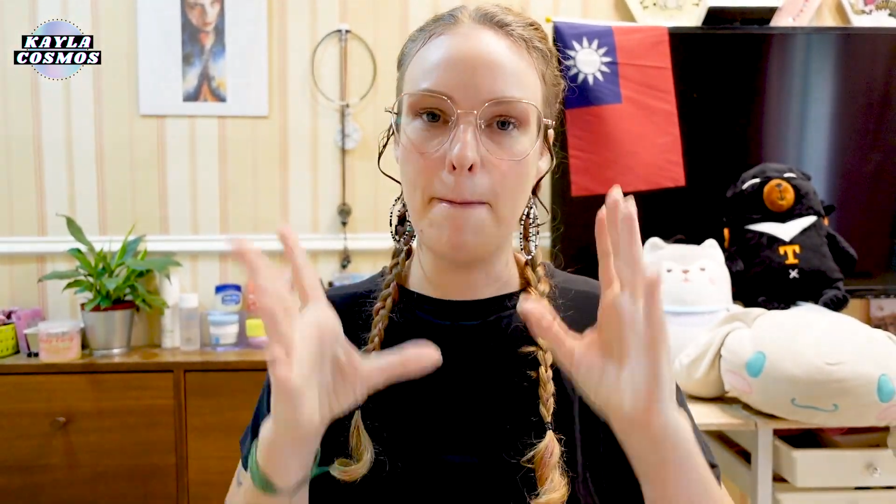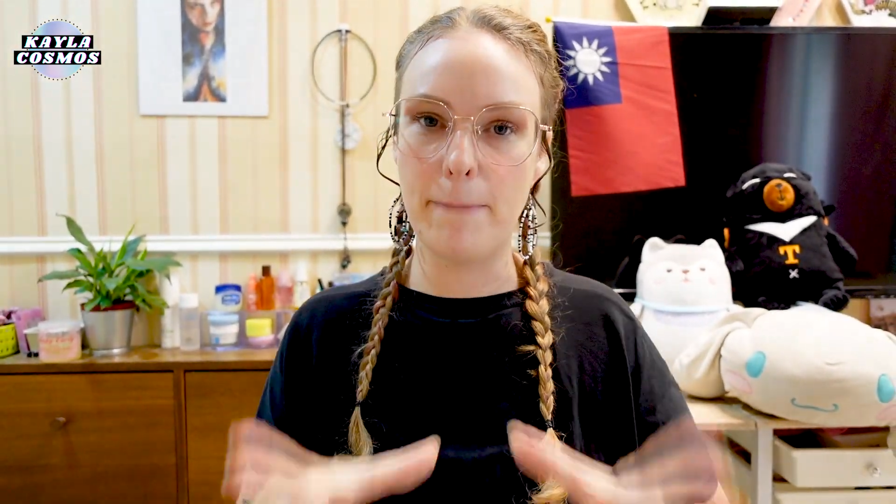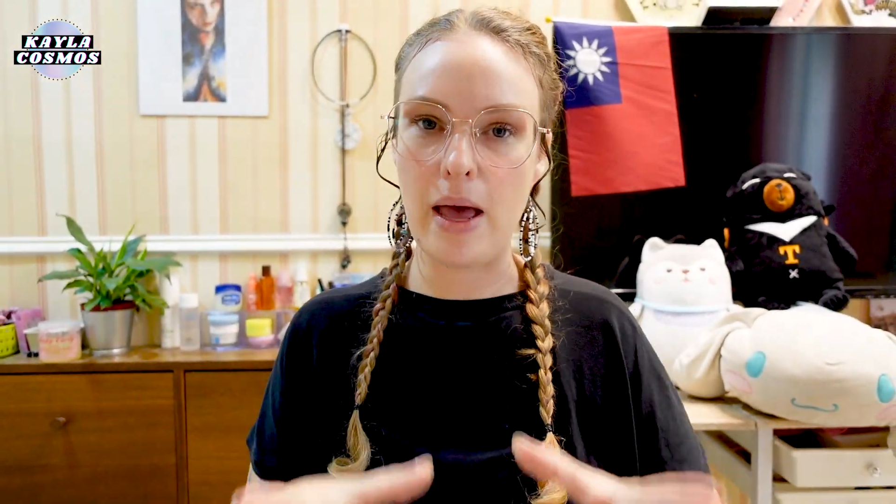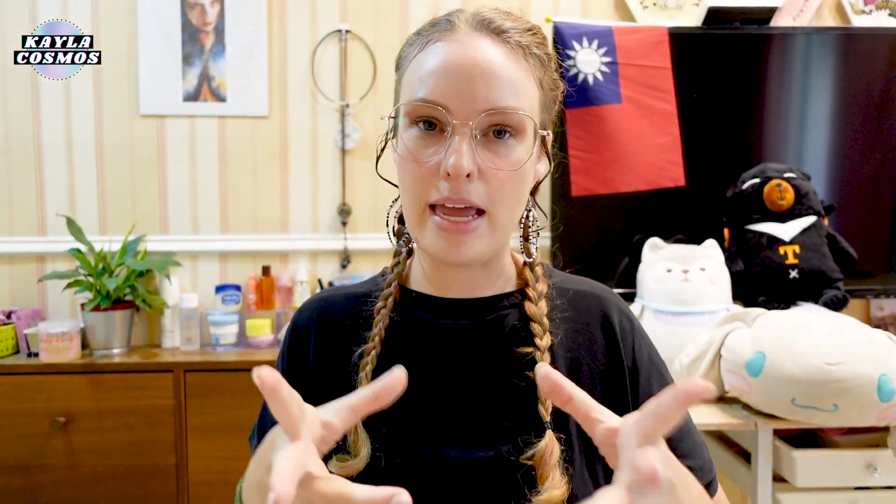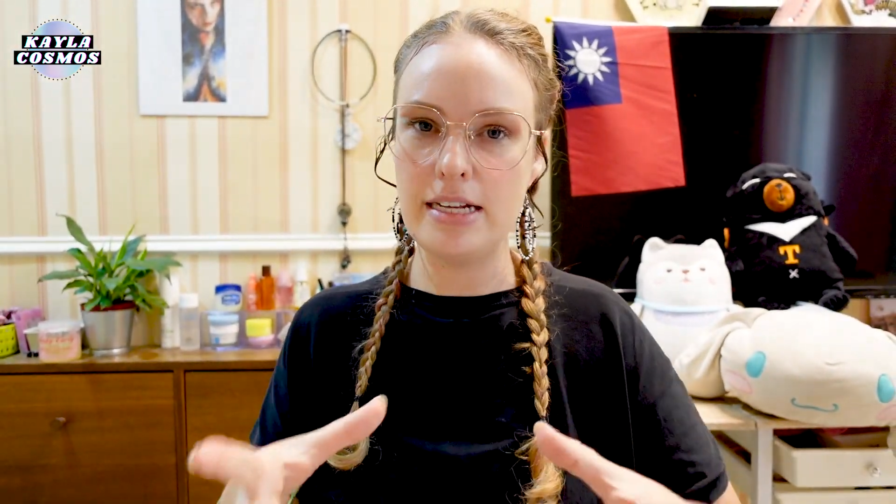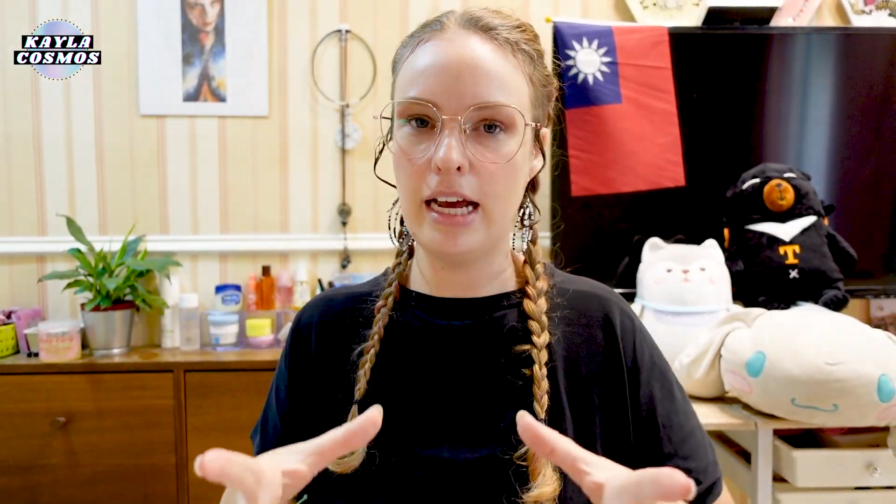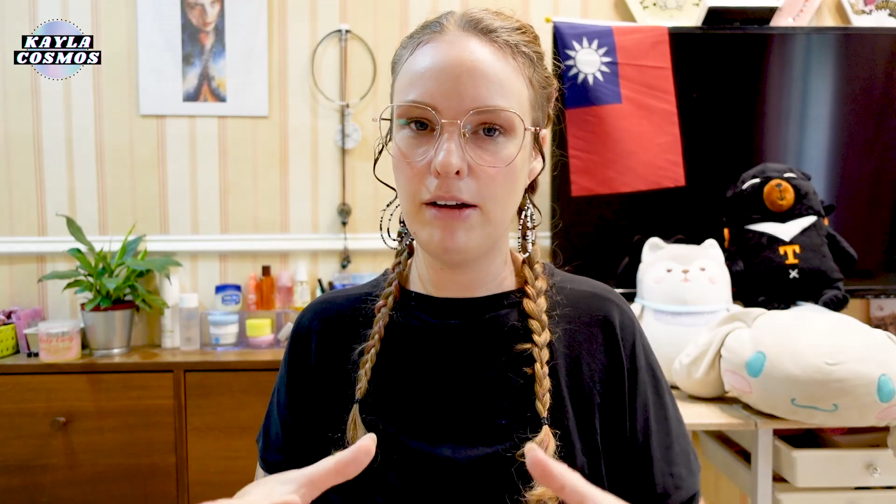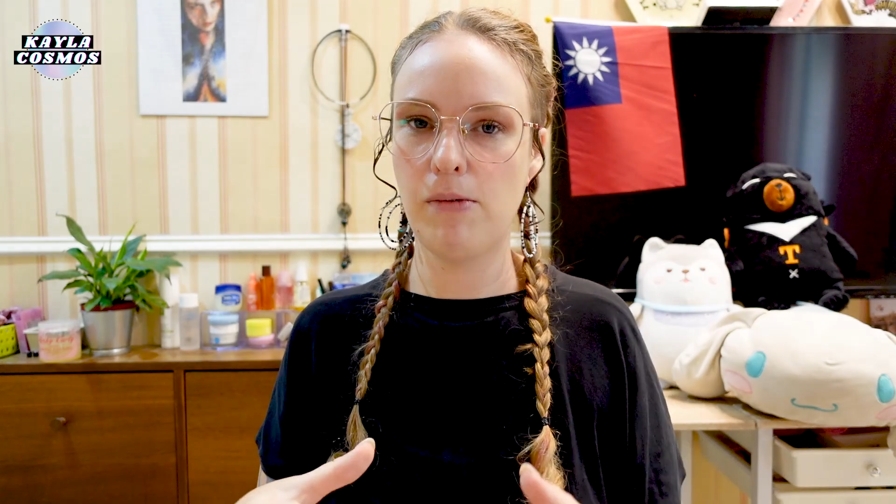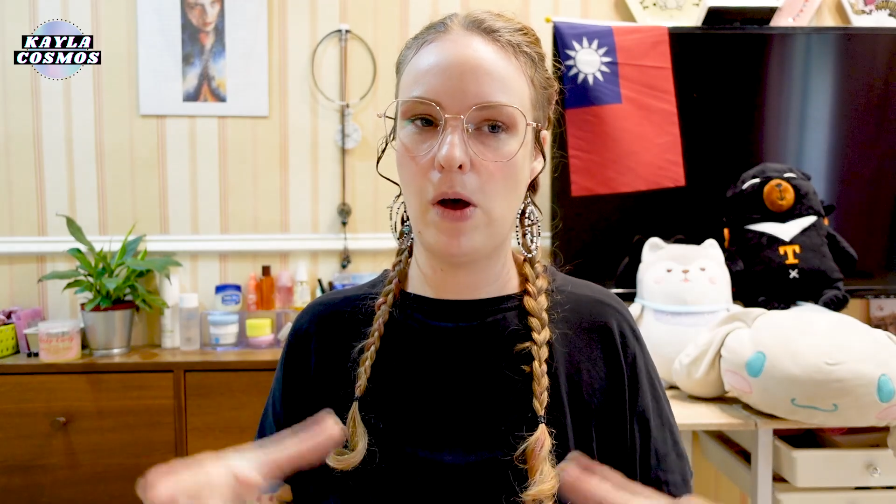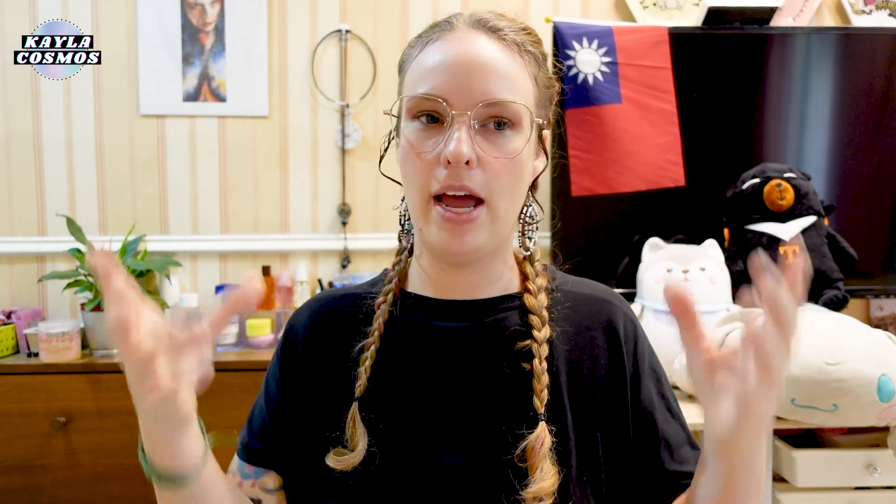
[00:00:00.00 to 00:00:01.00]
But in
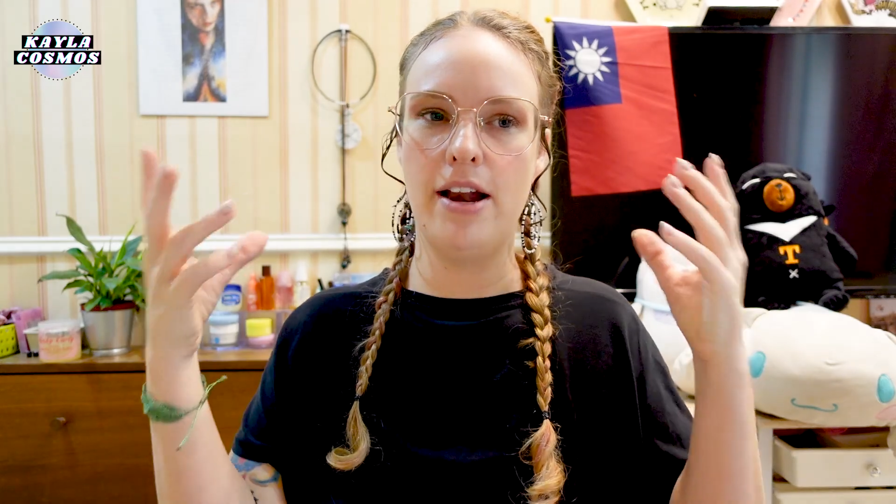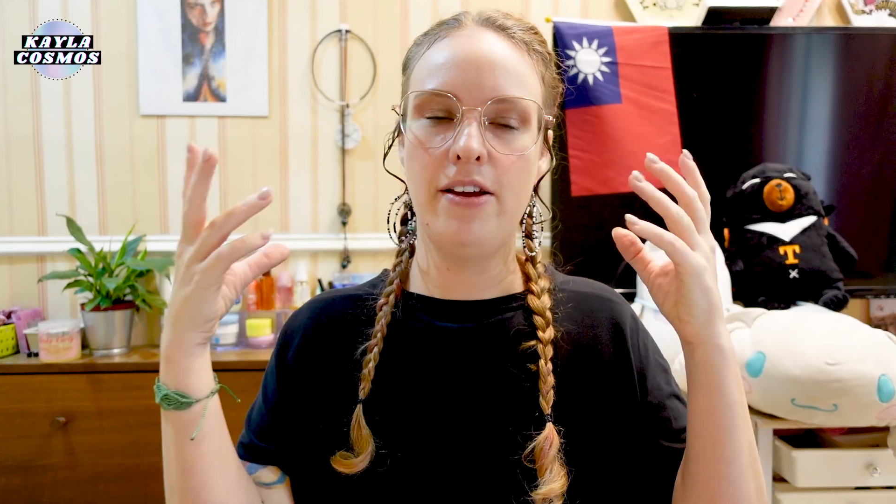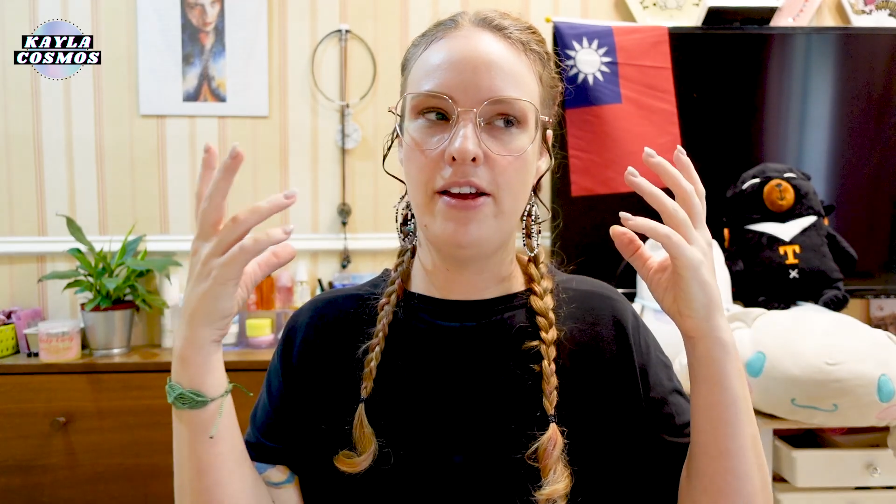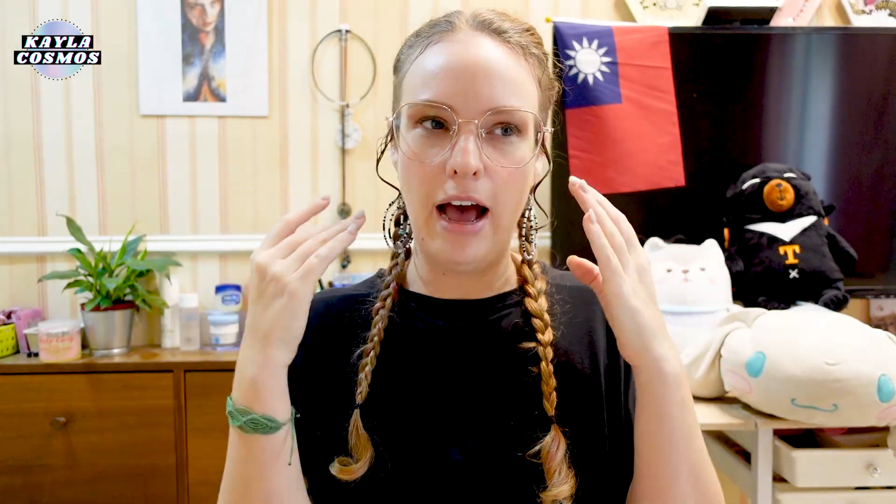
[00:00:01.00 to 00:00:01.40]
Taiwan,